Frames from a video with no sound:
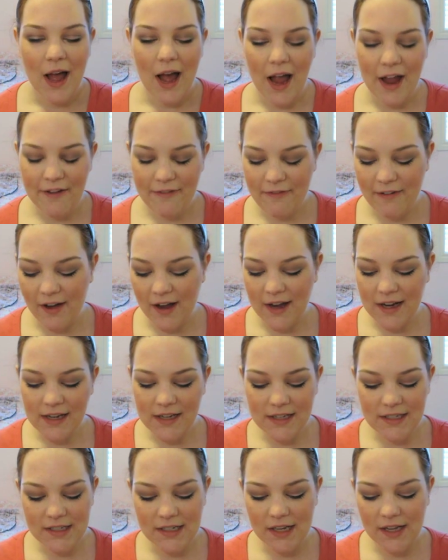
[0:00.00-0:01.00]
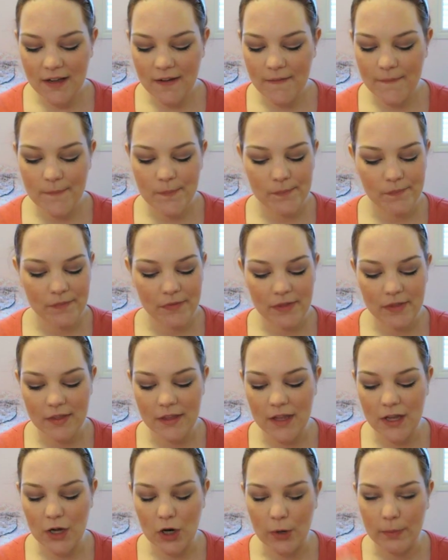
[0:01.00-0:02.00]
I find
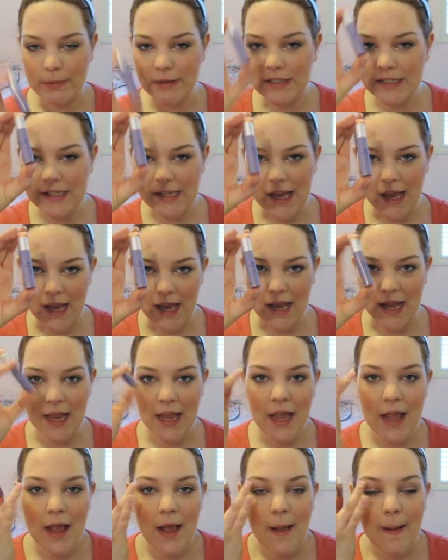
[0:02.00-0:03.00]
the Urban Decay,